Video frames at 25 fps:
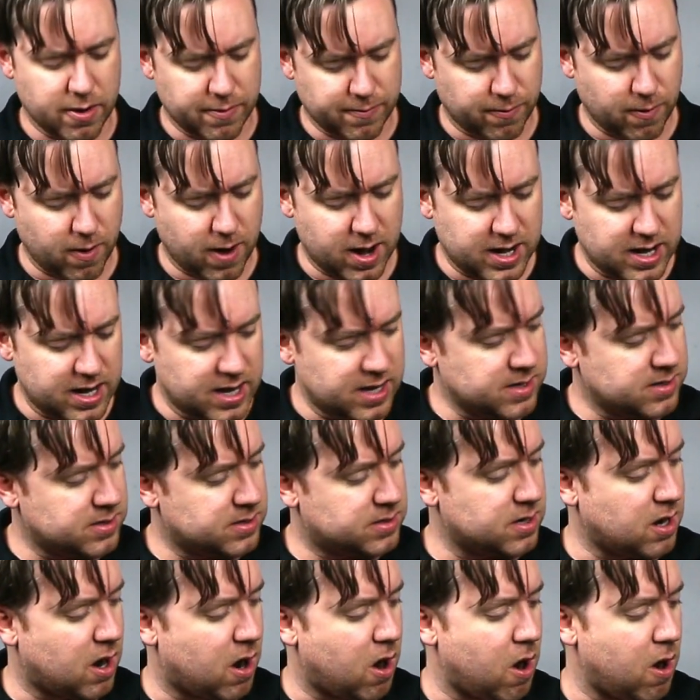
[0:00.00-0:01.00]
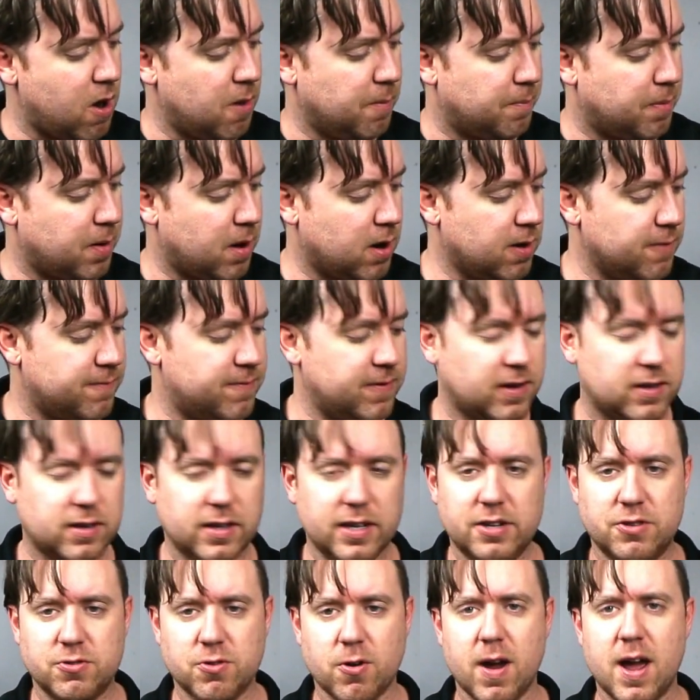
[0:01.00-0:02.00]
Fret ends are
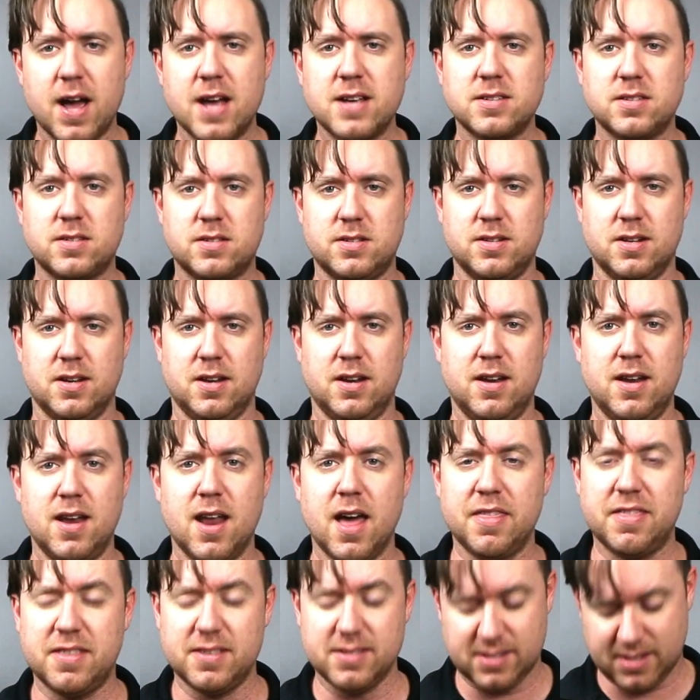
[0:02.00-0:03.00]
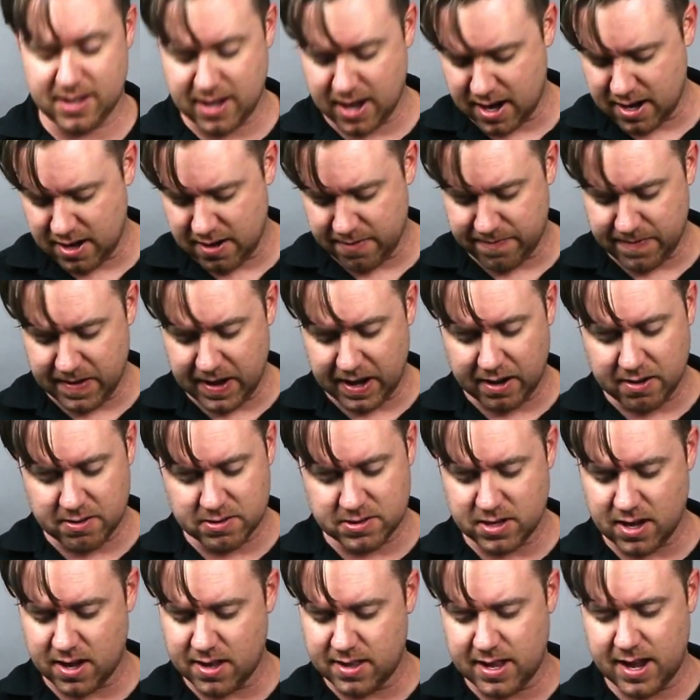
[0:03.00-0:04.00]
perfectly dressed. Nothing's cutting your
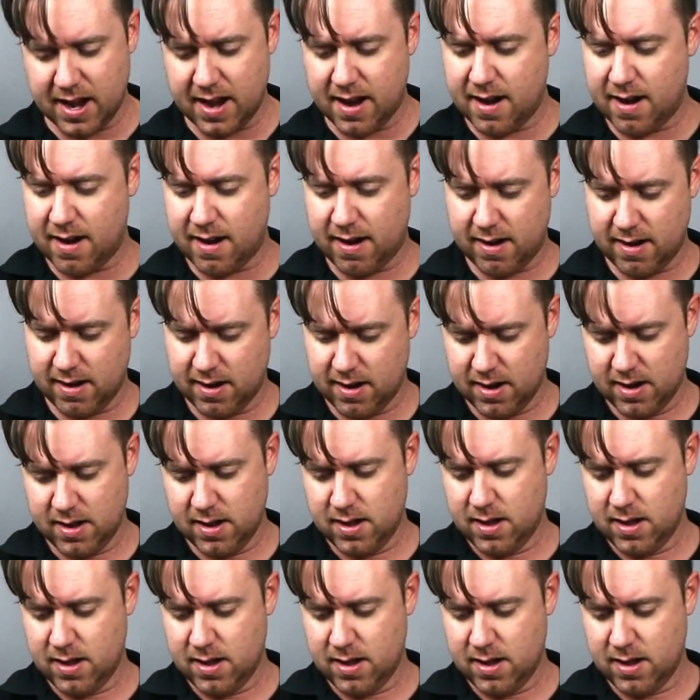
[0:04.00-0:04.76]
fingers on there.